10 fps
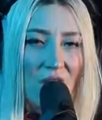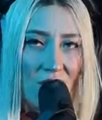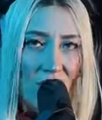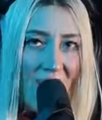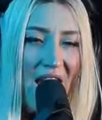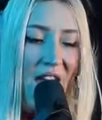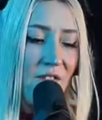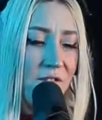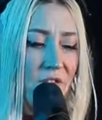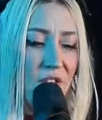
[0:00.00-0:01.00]
No, I
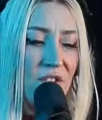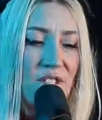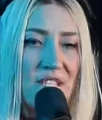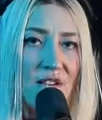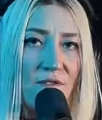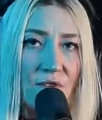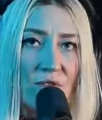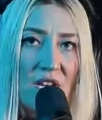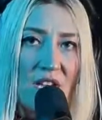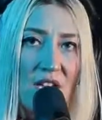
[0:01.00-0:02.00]
feel
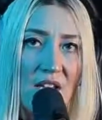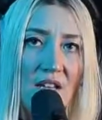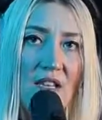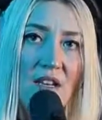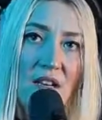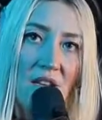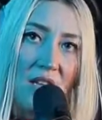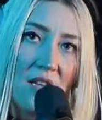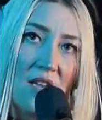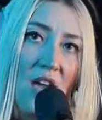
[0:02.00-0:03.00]
different.
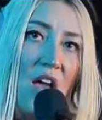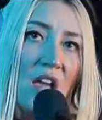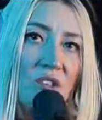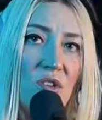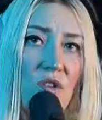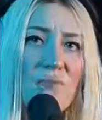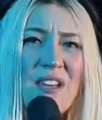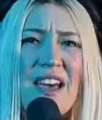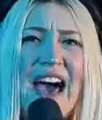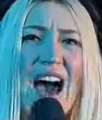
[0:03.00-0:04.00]
Told
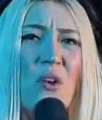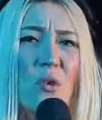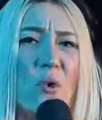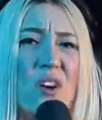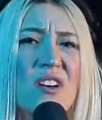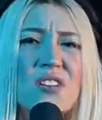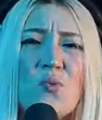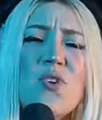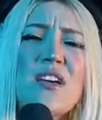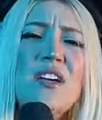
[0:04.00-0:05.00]
me I was
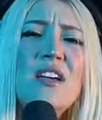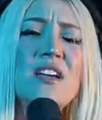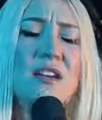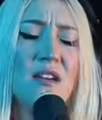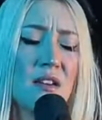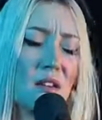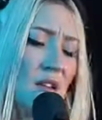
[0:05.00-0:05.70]
weak,